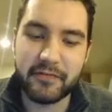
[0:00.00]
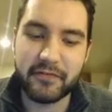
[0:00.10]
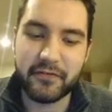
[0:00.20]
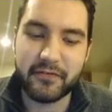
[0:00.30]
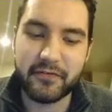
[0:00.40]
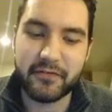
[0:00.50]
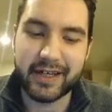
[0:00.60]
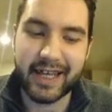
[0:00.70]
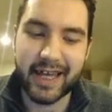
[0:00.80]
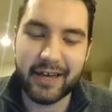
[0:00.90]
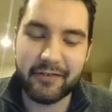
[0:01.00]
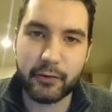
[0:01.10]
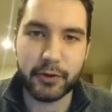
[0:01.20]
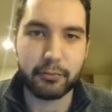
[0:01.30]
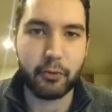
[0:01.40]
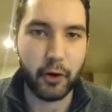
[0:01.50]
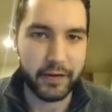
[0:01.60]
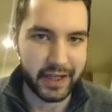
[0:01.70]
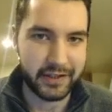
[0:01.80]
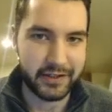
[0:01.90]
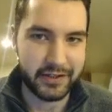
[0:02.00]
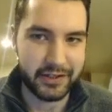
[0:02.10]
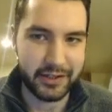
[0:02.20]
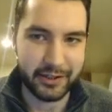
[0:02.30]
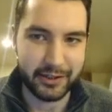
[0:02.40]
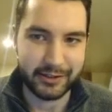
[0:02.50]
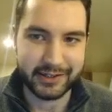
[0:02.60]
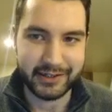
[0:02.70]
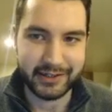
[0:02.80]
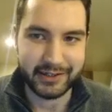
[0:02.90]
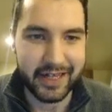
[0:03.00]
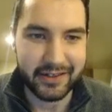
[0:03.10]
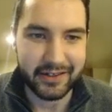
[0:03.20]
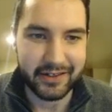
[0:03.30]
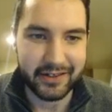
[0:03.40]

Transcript: for every report they do. So I don't want to do that either.